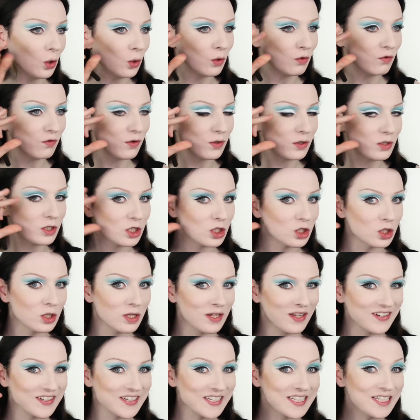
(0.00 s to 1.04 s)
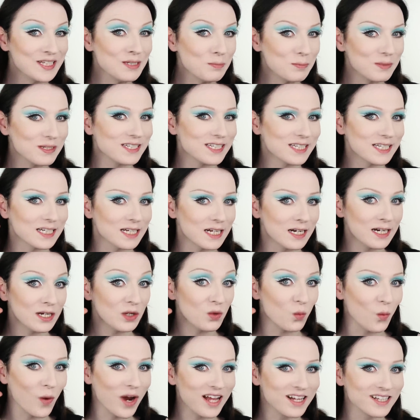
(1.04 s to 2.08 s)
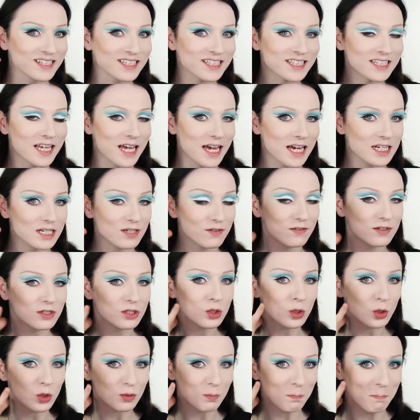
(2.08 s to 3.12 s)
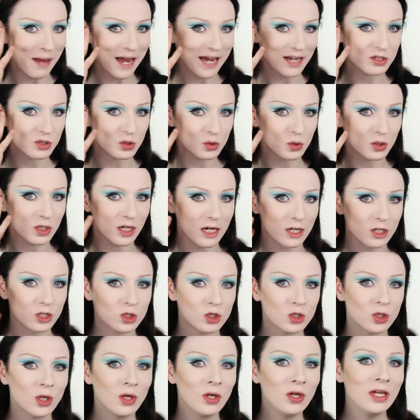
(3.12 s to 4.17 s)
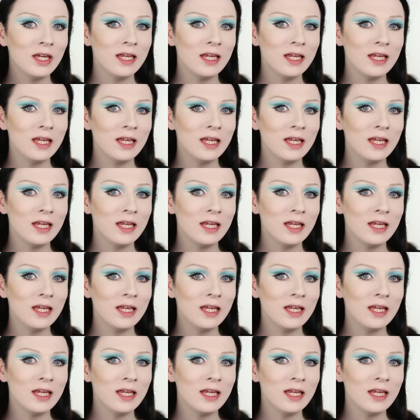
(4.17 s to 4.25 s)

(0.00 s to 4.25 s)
on foundation that isn't particularly well set, if it's not matte to touch,